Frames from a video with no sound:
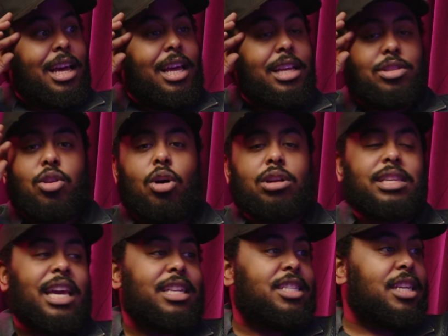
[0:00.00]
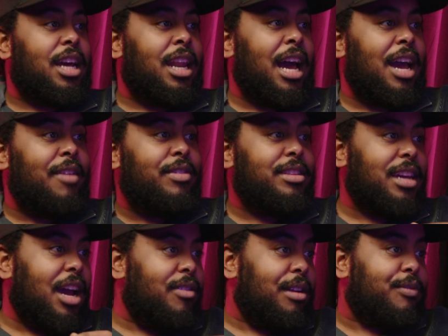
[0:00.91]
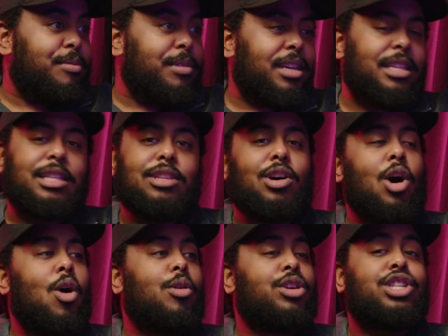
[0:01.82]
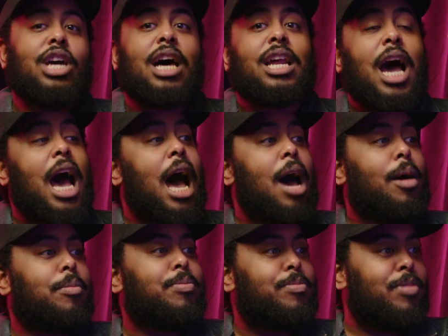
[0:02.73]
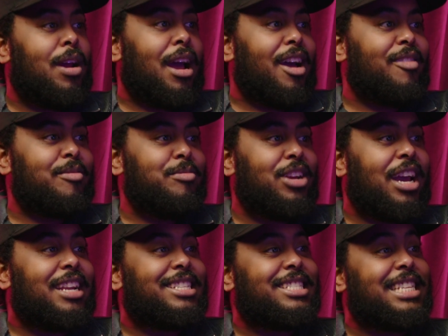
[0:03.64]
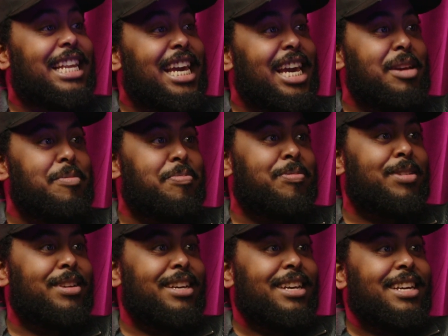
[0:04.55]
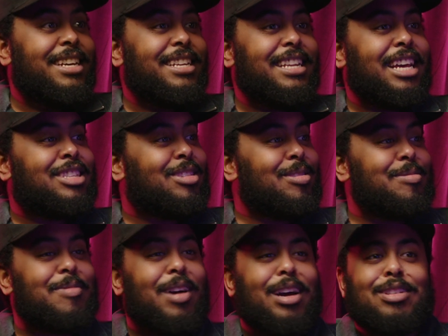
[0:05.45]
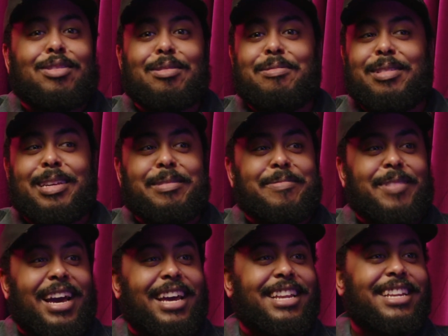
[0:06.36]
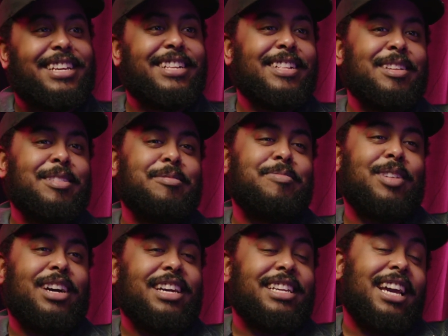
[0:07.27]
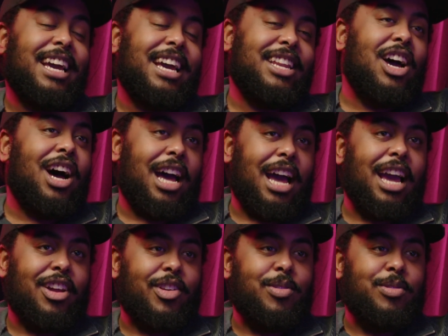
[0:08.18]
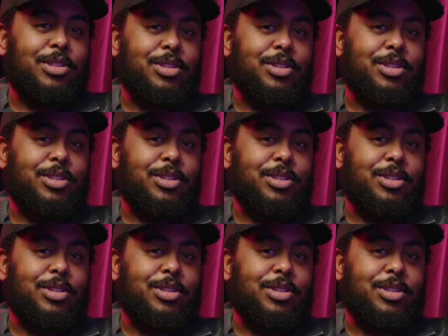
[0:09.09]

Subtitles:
It's Lord Kitchen alive and direct from the... No, shut up! I'm trying to sleep. That's too much for me, man. But I agree with